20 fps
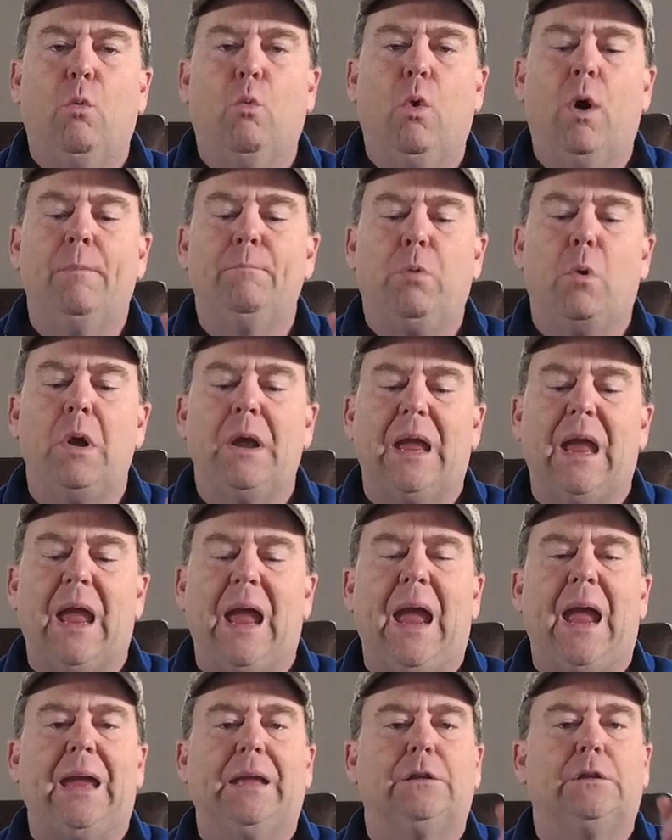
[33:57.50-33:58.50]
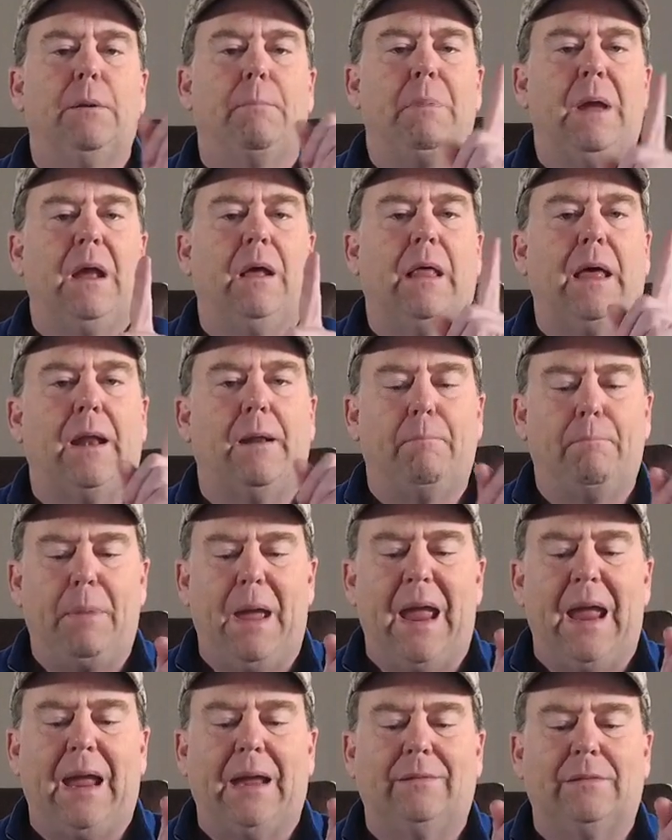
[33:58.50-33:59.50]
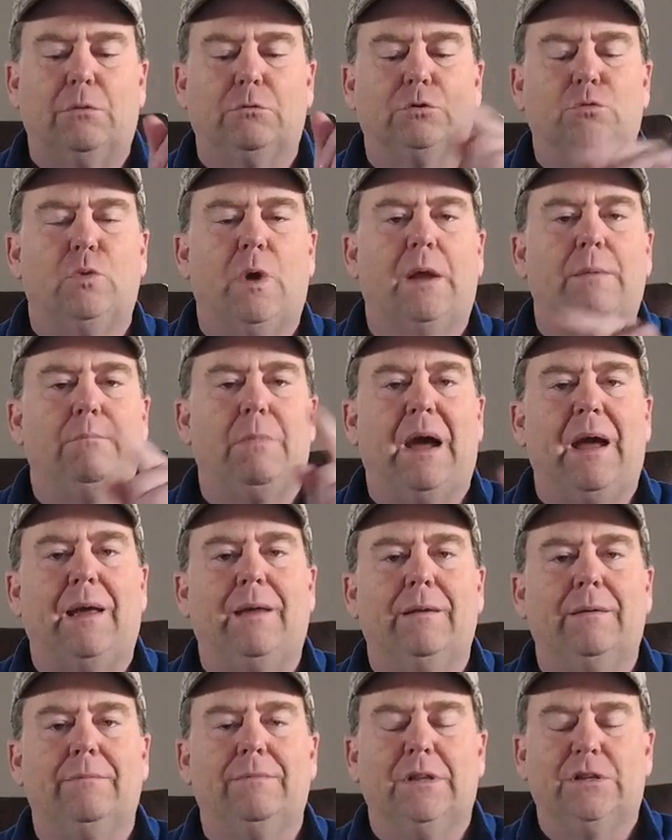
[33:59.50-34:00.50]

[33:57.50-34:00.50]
1.8 to bail out a bank that was run by